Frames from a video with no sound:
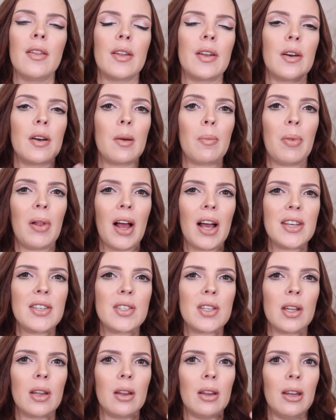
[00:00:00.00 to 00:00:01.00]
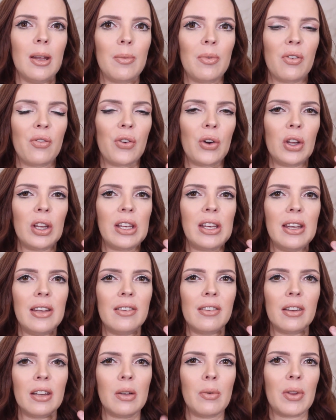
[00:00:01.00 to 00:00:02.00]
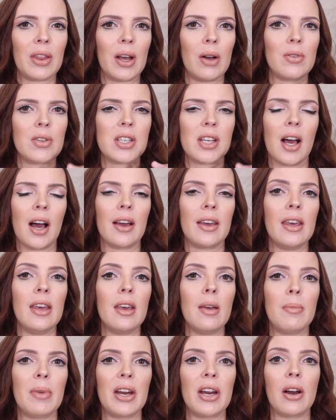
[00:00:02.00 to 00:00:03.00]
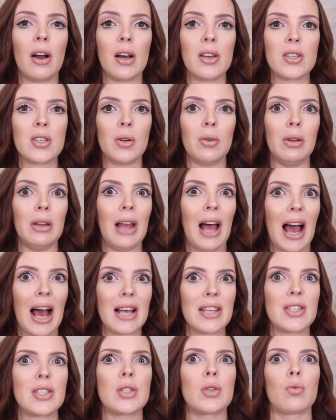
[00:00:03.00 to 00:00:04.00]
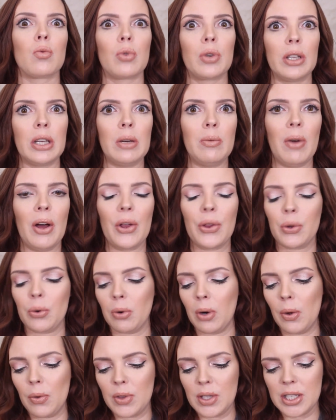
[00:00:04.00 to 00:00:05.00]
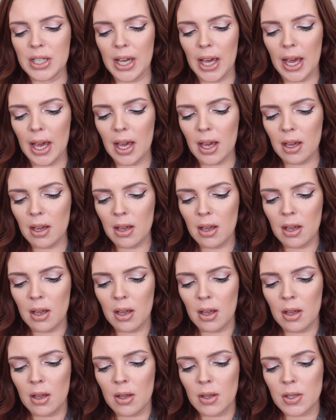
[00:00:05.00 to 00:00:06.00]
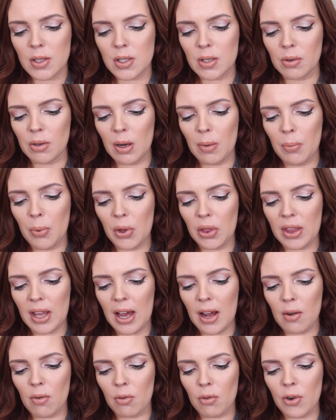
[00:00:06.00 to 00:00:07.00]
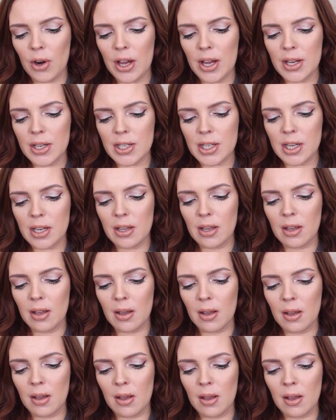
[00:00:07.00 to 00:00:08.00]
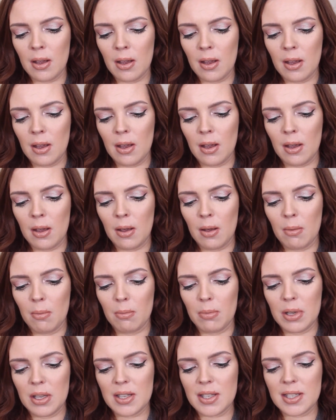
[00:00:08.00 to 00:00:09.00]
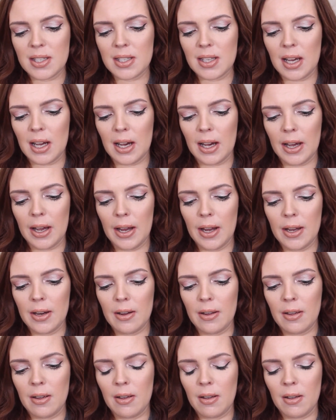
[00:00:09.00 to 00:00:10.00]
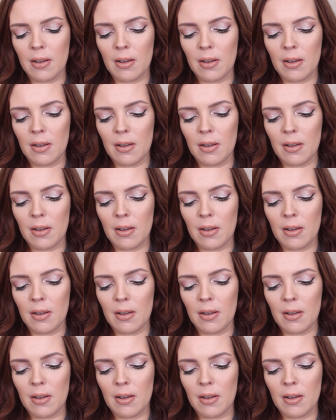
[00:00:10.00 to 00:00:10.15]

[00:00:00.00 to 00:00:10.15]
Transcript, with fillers: that it applies to the lips really easily without tugging, but it also lasts really well throughout the day. So I'm gonna put that right beside